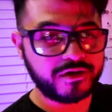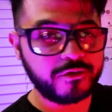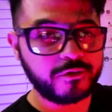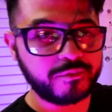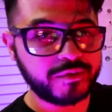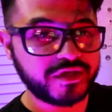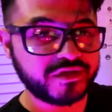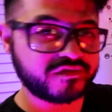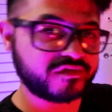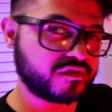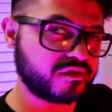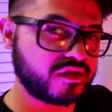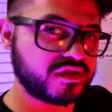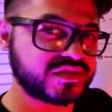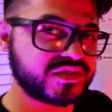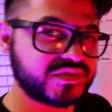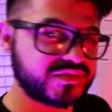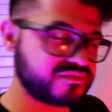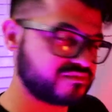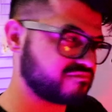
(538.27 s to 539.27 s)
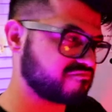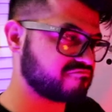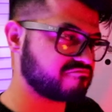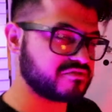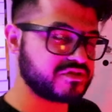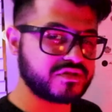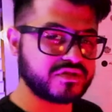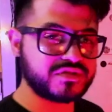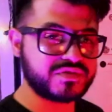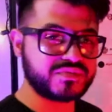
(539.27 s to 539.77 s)
a newbie, so let's
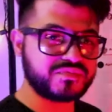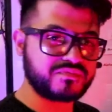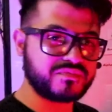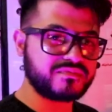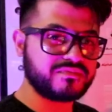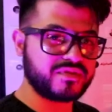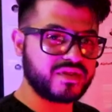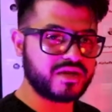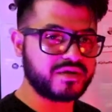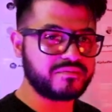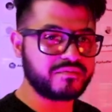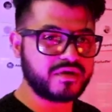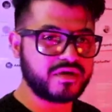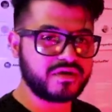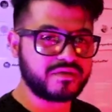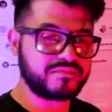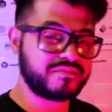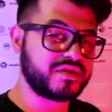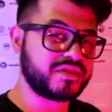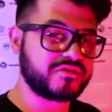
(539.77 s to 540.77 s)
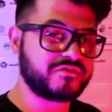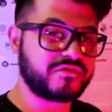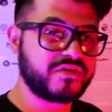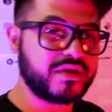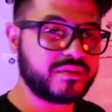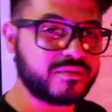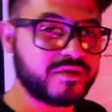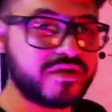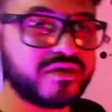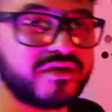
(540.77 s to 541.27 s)
well, let's let him uh, meet the family.